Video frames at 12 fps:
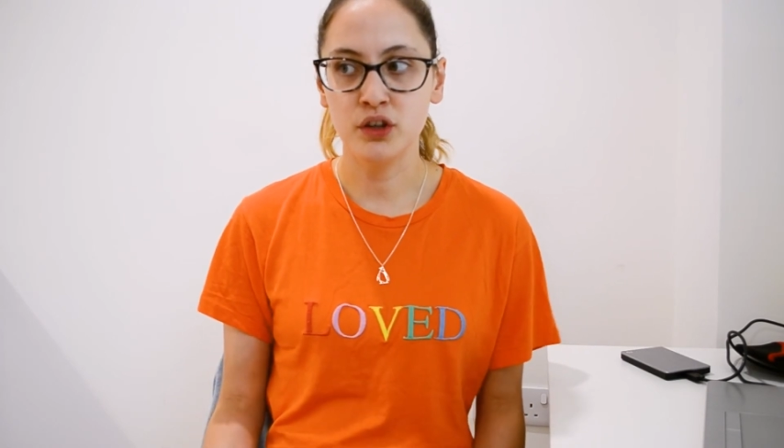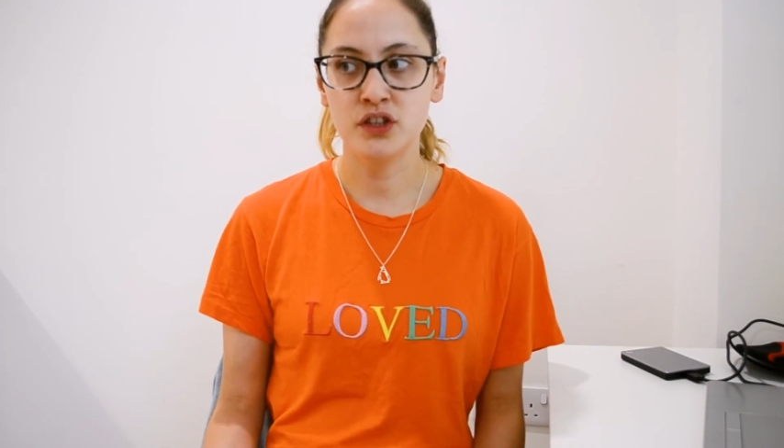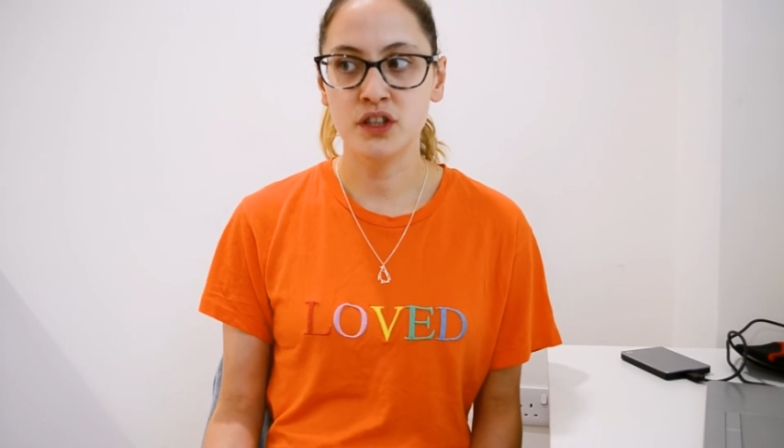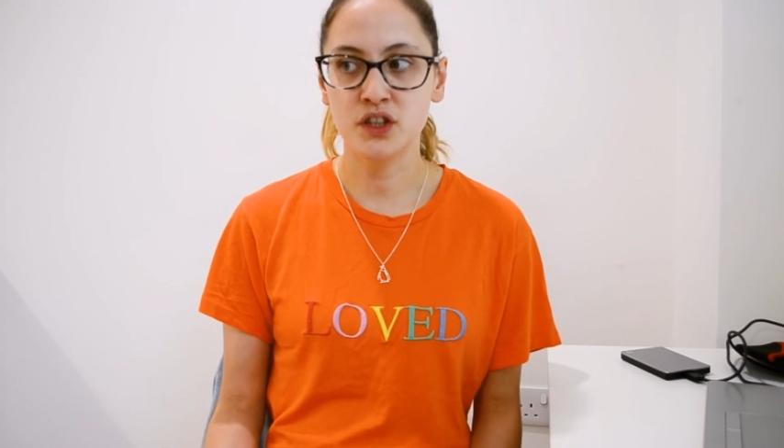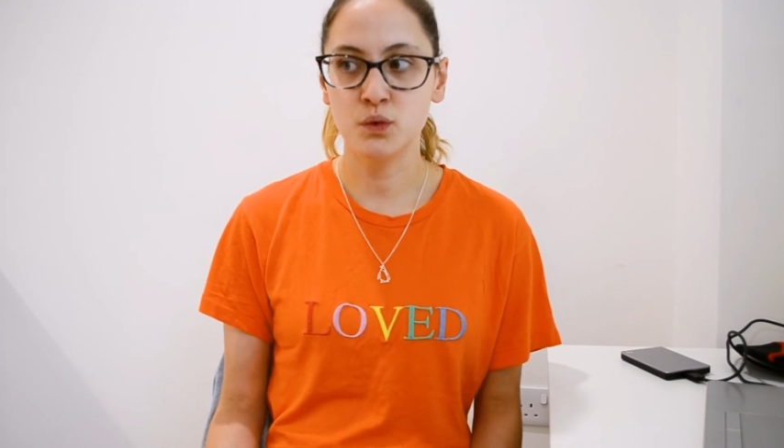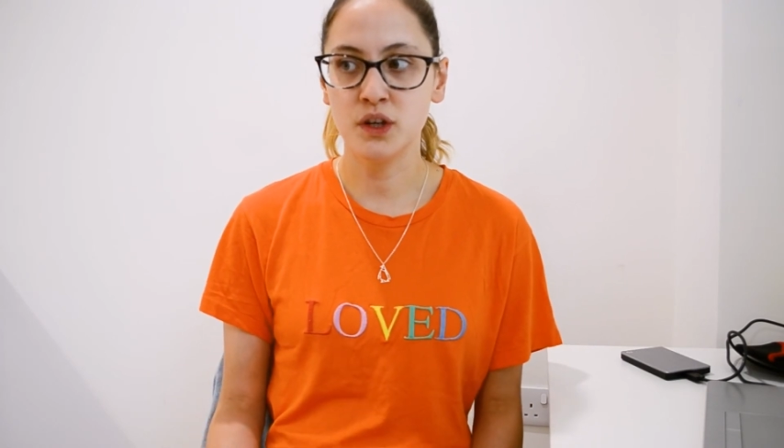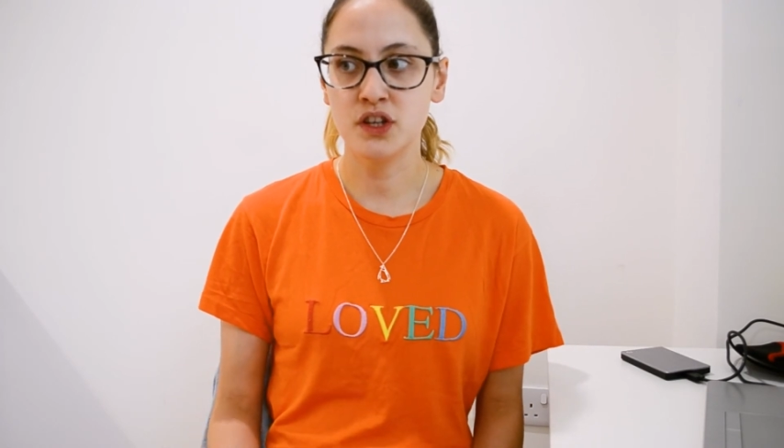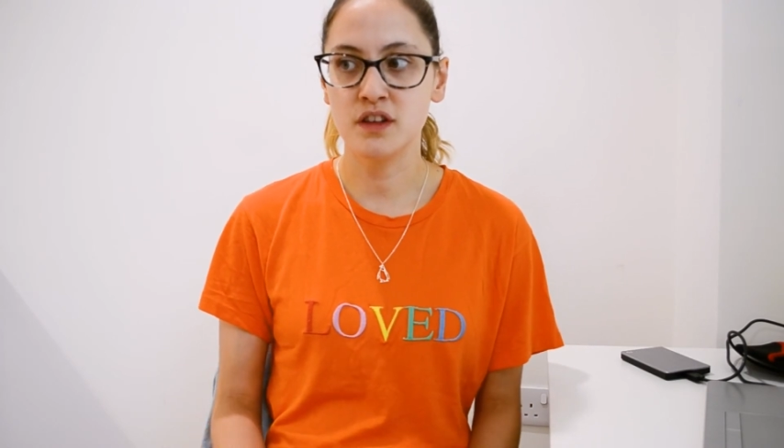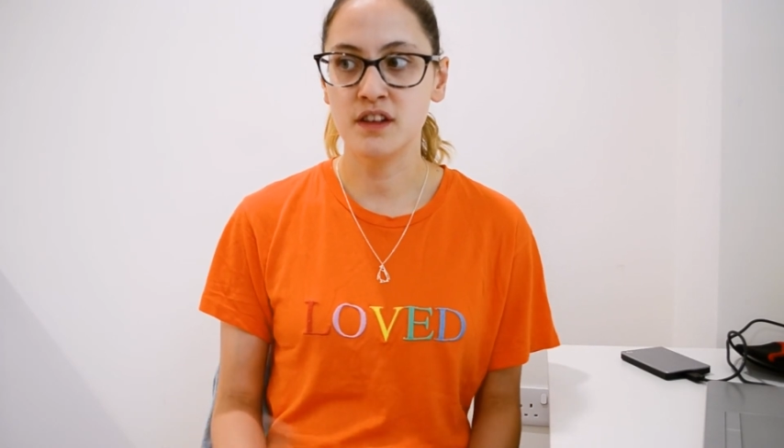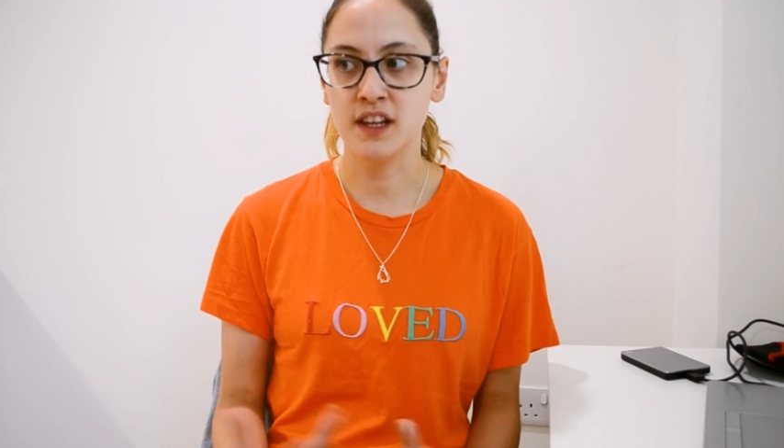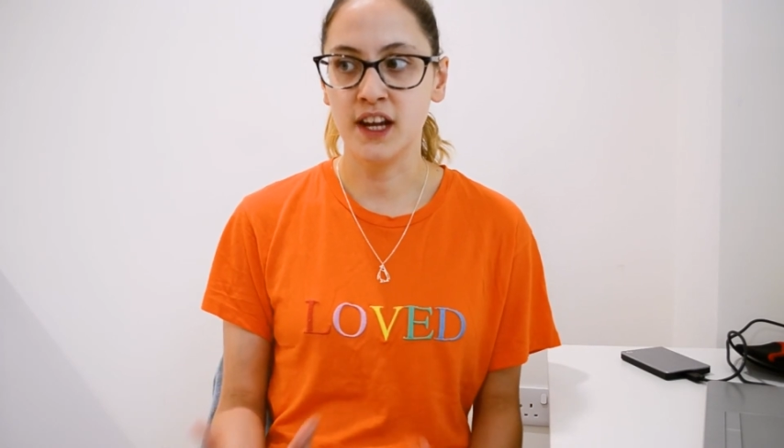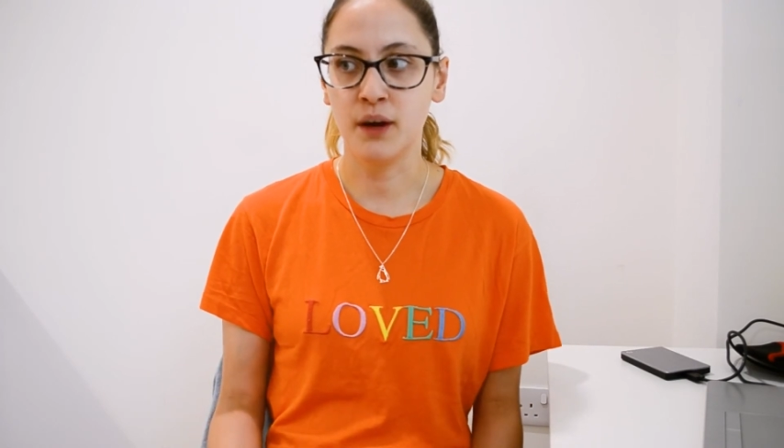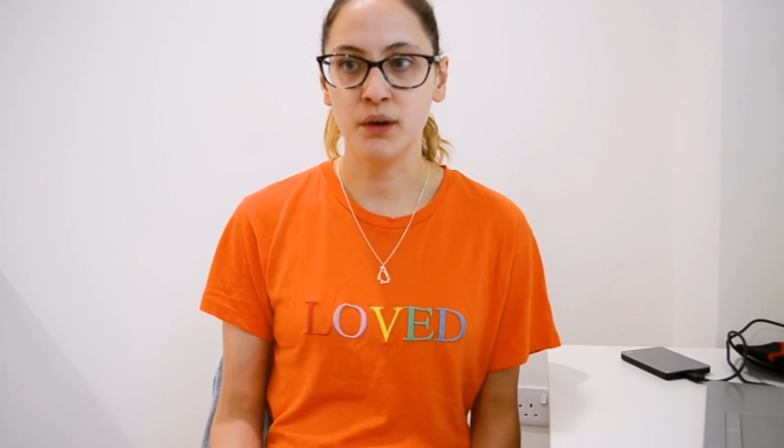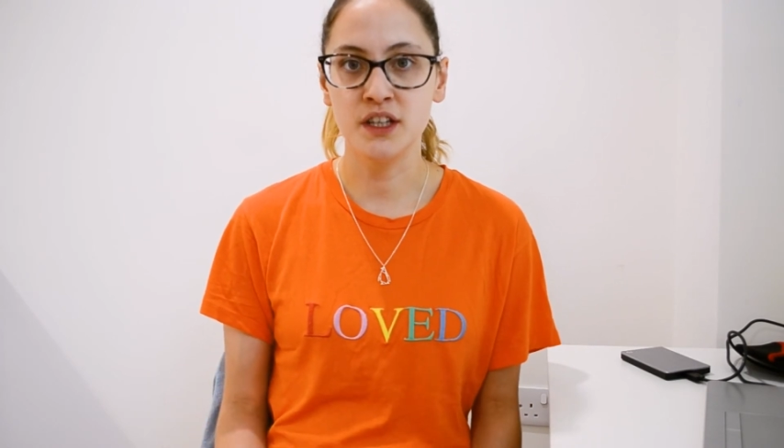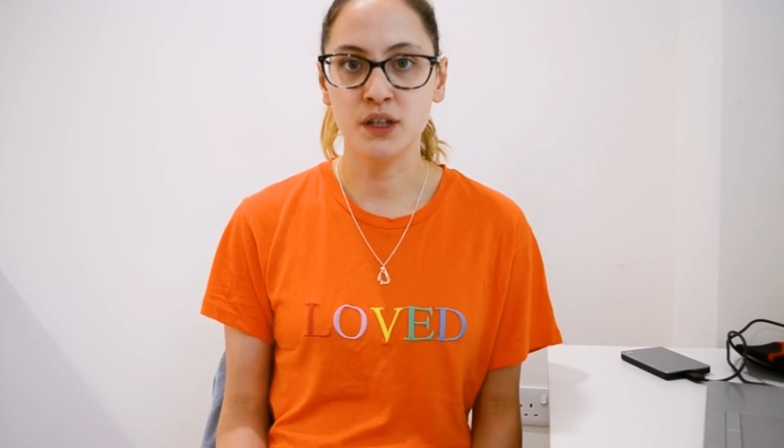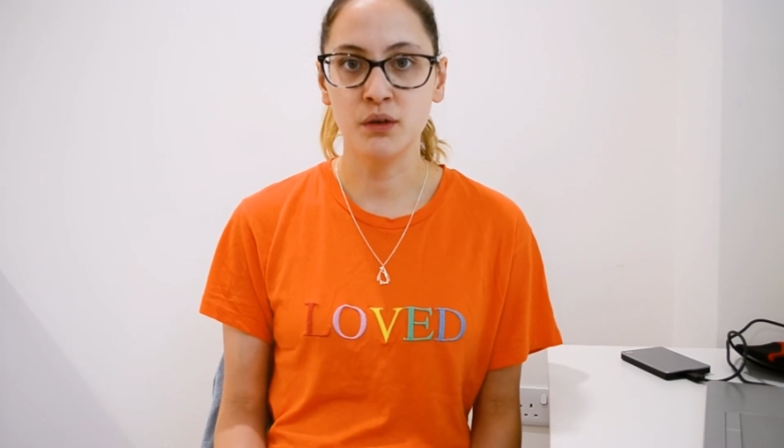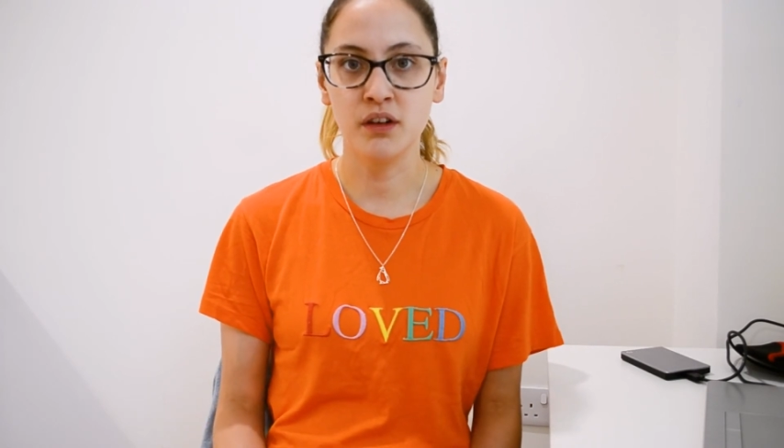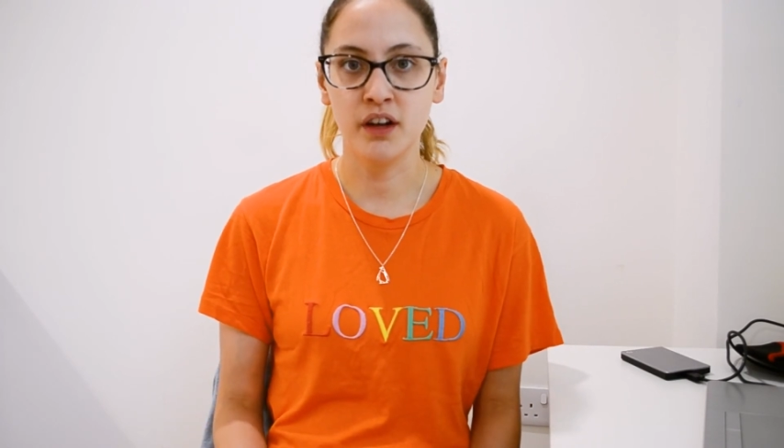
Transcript: situations and how I deal with